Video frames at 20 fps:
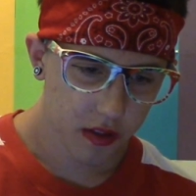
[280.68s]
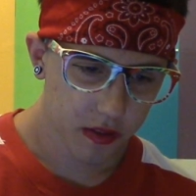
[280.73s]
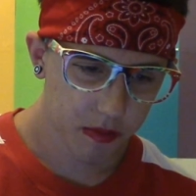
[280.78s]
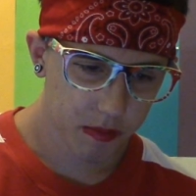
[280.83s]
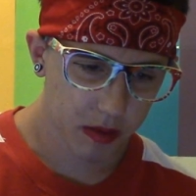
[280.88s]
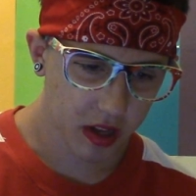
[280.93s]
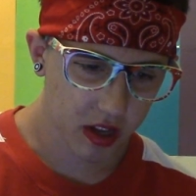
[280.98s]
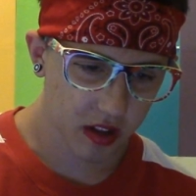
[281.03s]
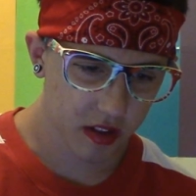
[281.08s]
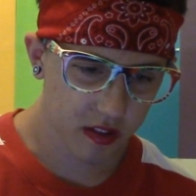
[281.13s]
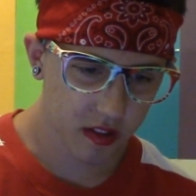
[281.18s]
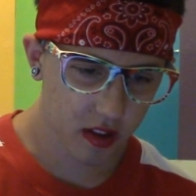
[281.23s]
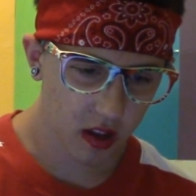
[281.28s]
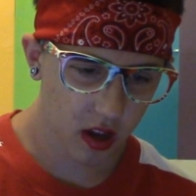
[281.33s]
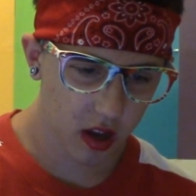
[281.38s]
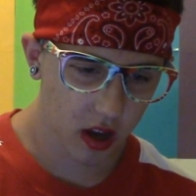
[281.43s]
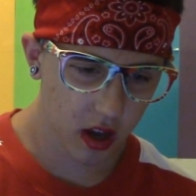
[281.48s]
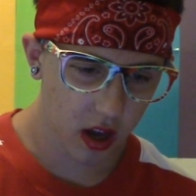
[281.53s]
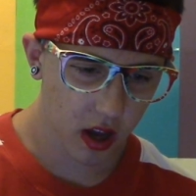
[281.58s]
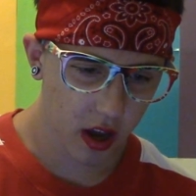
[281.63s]
because
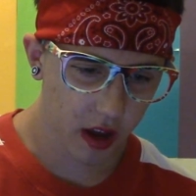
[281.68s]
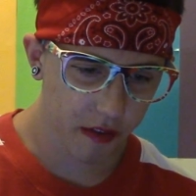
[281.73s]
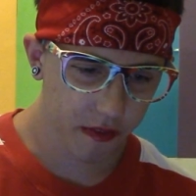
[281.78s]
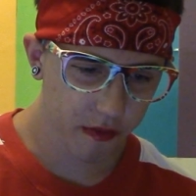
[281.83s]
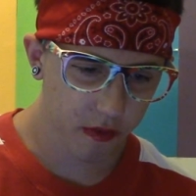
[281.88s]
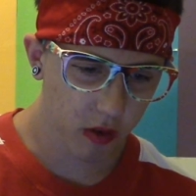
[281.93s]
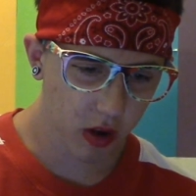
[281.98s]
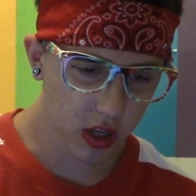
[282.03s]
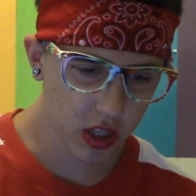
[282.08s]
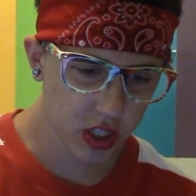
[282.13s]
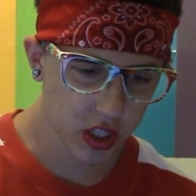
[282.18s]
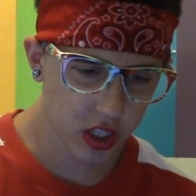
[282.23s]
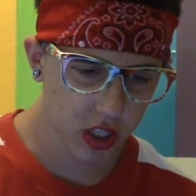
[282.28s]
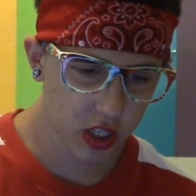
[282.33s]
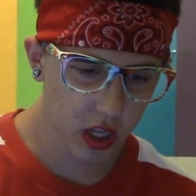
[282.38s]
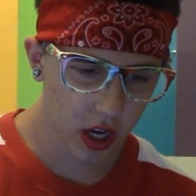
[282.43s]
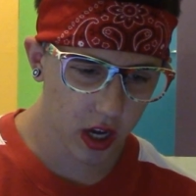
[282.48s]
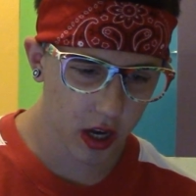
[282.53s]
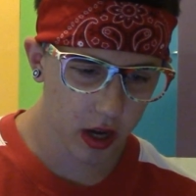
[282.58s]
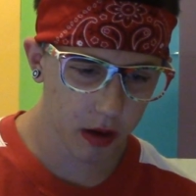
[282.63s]
I've watched,
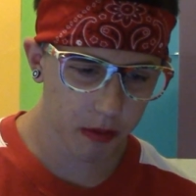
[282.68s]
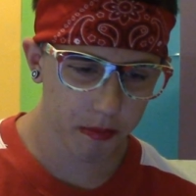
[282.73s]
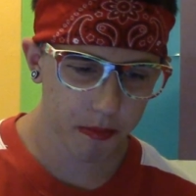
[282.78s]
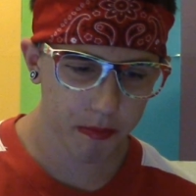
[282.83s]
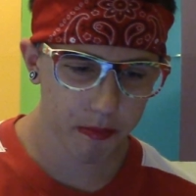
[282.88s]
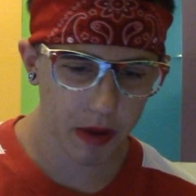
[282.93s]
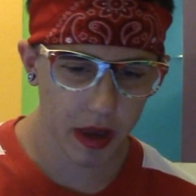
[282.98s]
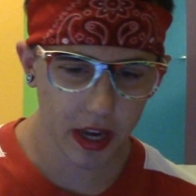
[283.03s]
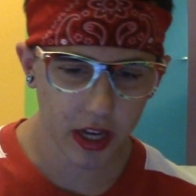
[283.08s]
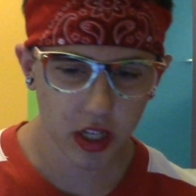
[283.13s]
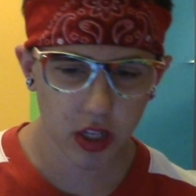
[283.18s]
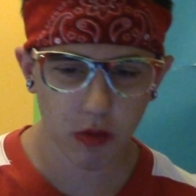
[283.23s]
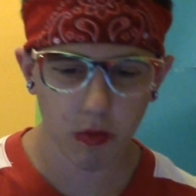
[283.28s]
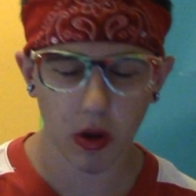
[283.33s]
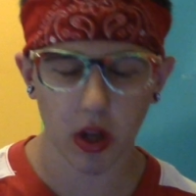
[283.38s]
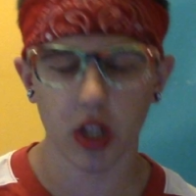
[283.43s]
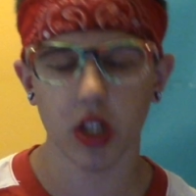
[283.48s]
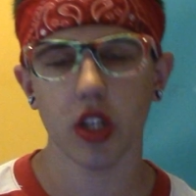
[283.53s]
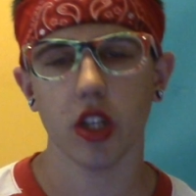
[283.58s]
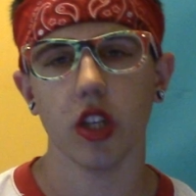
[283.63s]
um, I actually
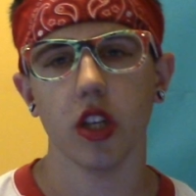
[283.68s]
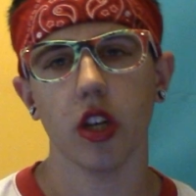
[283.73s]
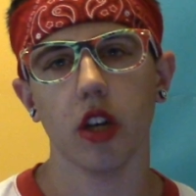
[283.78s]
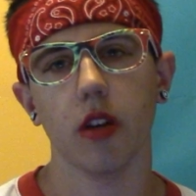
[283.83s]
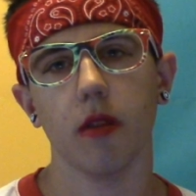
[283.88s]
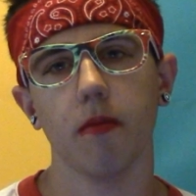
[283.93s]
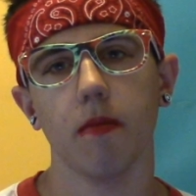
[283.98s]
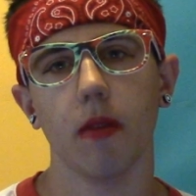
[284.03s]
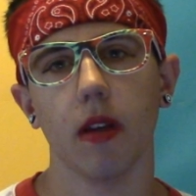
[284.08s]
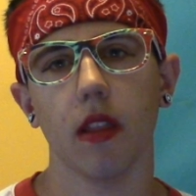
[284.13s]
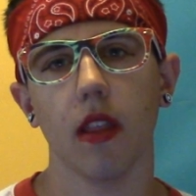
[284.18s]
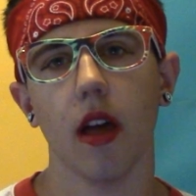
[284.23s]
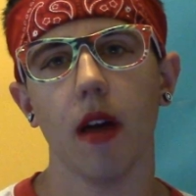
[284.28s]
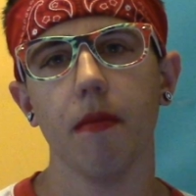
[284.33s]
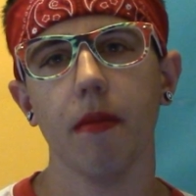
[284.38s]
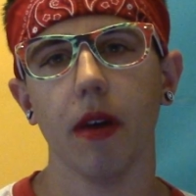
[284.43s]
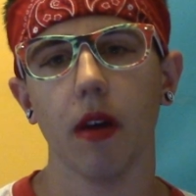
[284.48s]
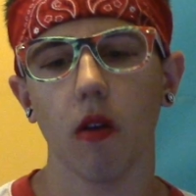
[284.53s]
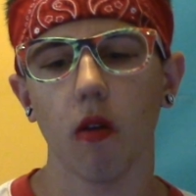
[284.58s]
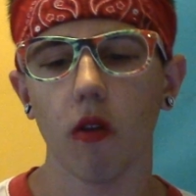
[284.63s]
watched, um, a lot
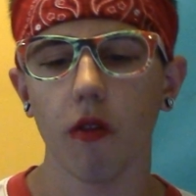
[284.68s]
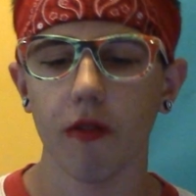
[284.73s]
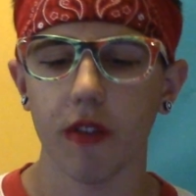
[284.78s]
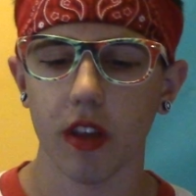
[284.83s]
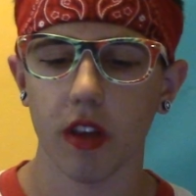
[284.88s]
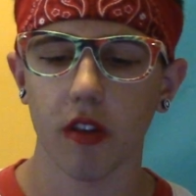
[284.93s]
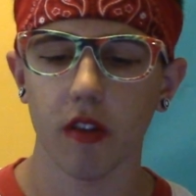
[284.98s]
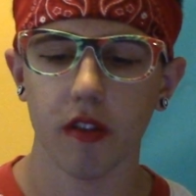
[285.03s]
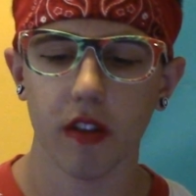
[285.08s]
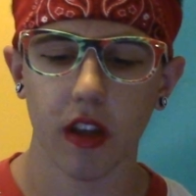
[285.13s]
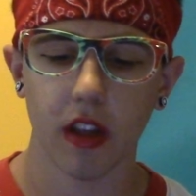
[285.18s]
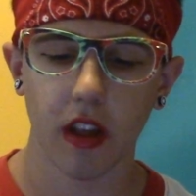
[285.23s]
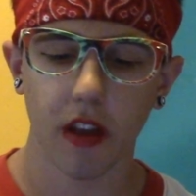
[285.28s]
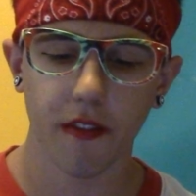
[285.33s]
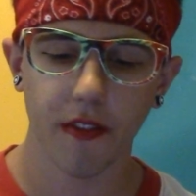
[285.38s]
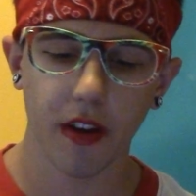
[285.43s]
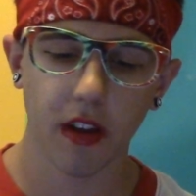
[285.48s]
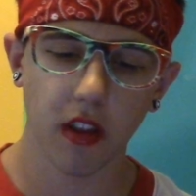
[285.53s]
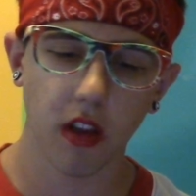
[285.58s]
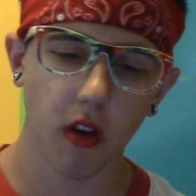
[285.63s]
of my old videos, and I
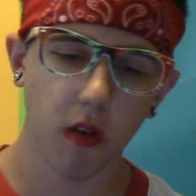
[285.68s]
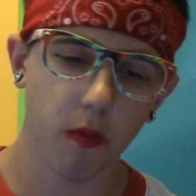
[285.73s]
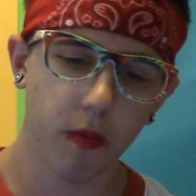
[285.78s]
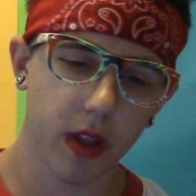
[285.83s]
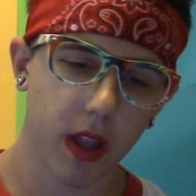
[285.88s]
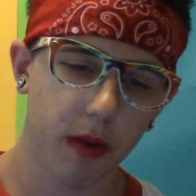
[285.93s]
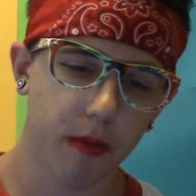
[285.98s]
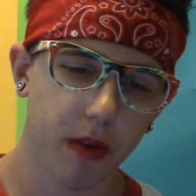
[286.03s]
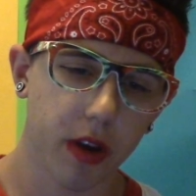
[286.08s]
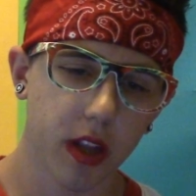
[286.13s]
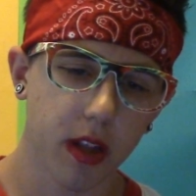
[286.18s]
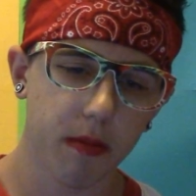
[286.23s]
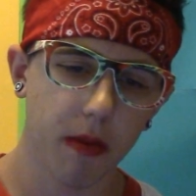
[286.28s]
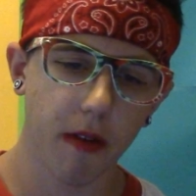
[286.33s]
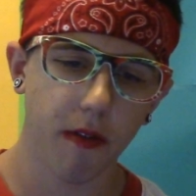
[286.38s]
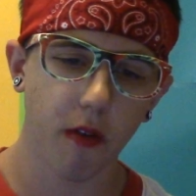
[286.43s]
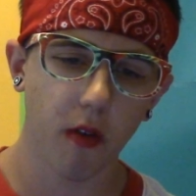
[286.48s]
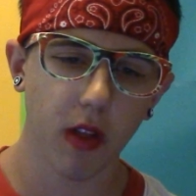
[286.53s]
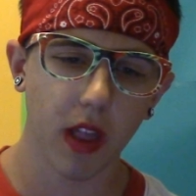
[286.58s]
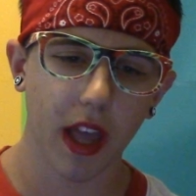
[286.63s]
found out when I'm reading on my
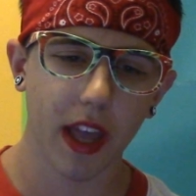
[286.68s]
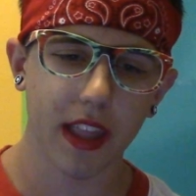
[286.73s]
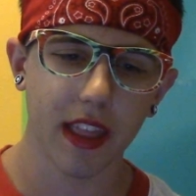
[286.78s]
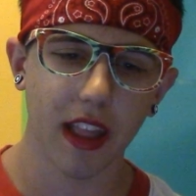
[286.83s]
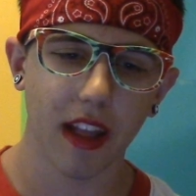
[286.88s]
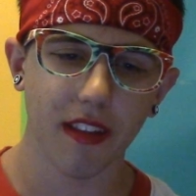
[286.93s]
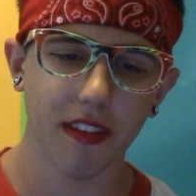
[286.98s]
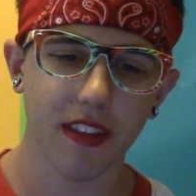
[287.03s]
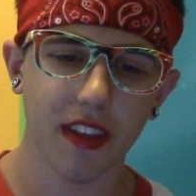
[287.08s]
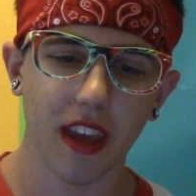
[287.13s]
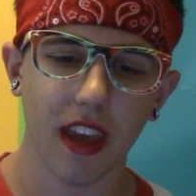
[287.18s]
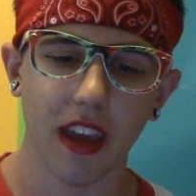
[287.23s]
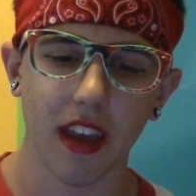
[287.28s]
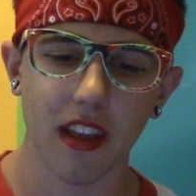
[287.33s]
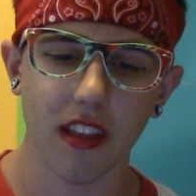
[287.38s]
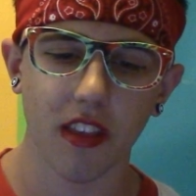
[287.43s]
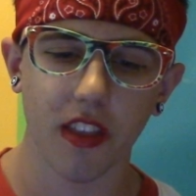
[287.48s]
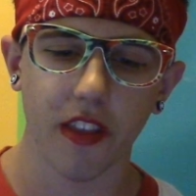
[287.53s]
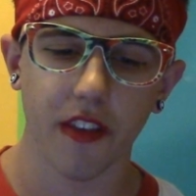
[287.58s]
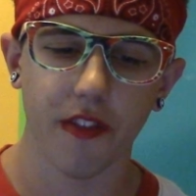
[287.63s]
phone, I enunciate
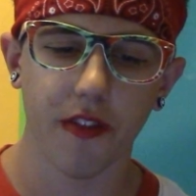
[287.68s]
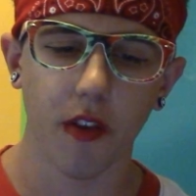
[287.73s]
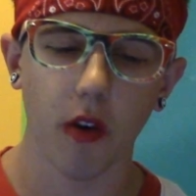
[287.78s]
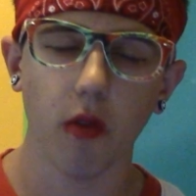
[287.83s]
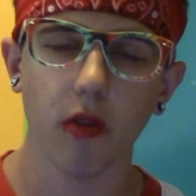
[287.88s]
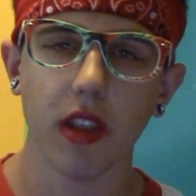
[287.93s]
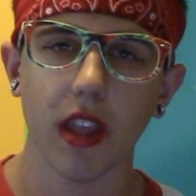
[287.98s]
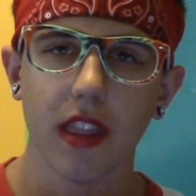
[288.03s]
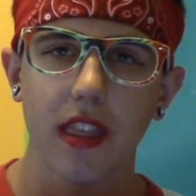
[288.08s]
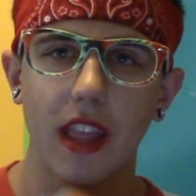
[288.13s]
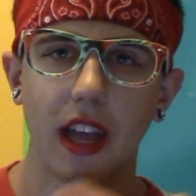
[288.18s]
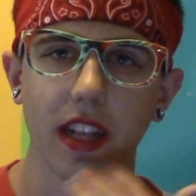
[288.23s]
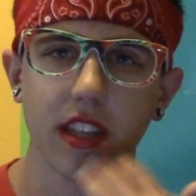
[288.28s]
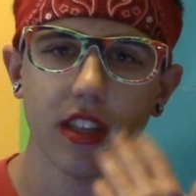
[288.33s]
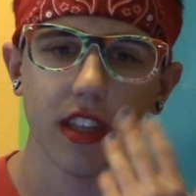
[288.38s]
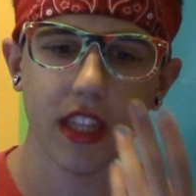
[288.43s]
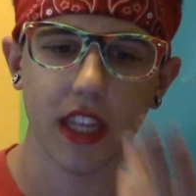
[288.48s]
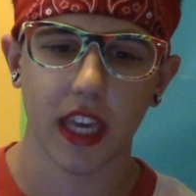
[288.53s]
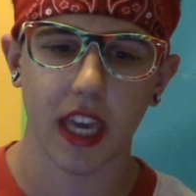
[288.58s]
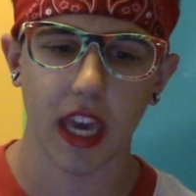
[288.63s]
into the phone and not
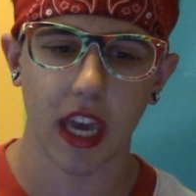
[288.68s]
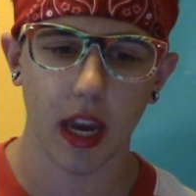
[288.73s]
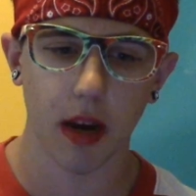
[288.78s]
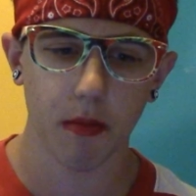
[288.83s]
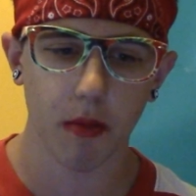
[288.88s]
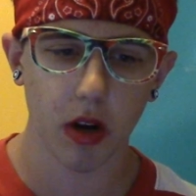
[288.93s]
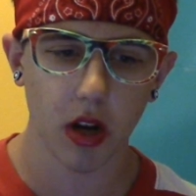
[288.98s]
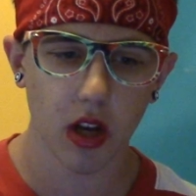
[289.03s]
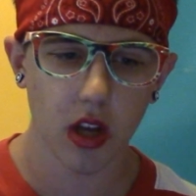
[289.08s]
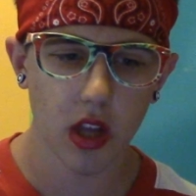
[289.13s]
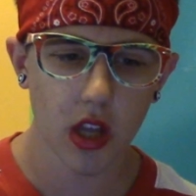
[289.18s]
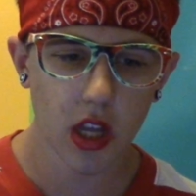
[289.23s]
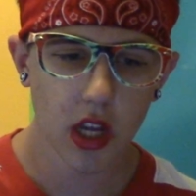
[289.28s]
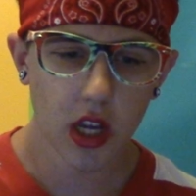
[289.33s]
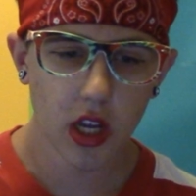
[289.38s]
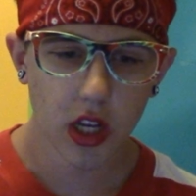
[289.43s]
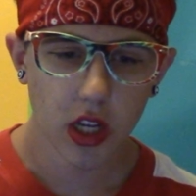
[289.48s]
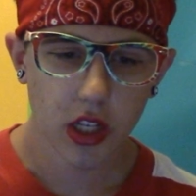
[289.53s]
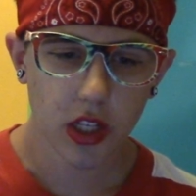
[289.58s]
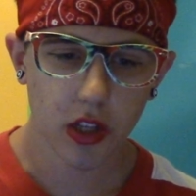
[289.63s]
to the camera,
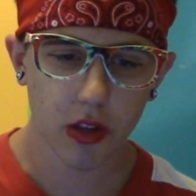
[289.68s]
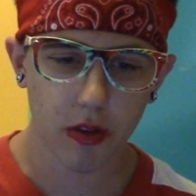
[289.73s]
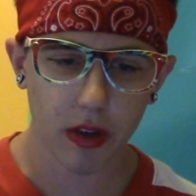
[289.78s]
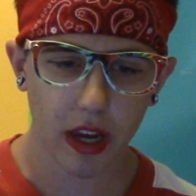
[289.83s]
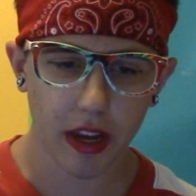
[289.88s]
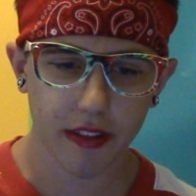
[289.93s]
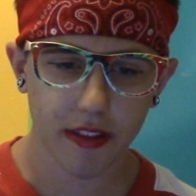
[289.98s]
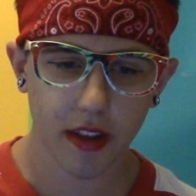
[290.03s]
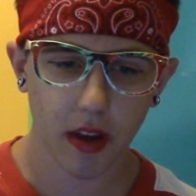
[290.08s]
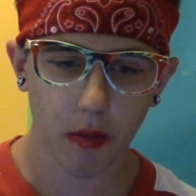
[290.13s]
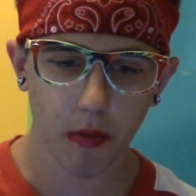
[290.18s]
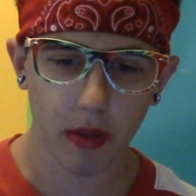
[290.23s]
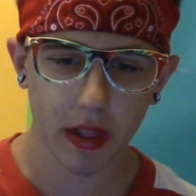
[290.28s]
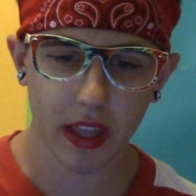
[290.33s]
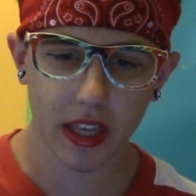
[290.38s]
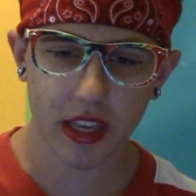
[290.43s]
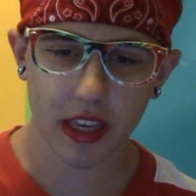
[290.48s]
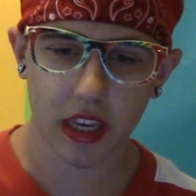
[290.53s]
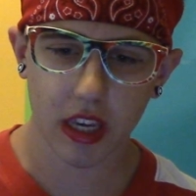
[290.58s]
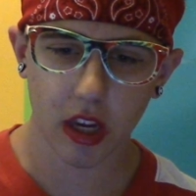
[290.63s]
so you guys can't
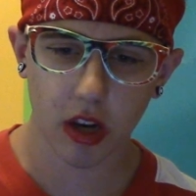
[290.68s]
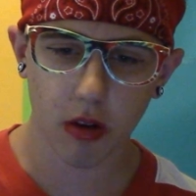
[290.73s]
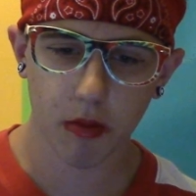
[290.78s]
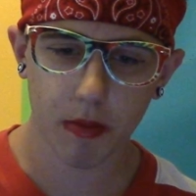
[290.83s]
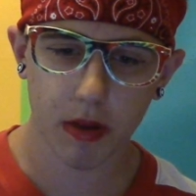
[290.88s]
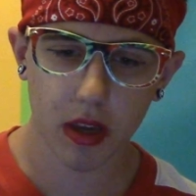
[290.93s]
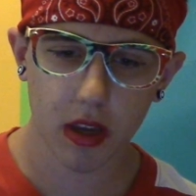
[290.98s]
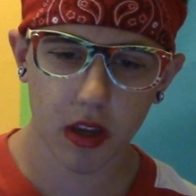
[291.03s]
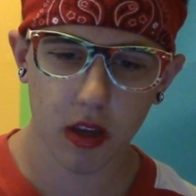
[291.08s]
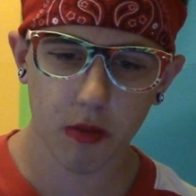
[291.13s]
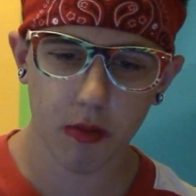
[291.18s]
really hear me.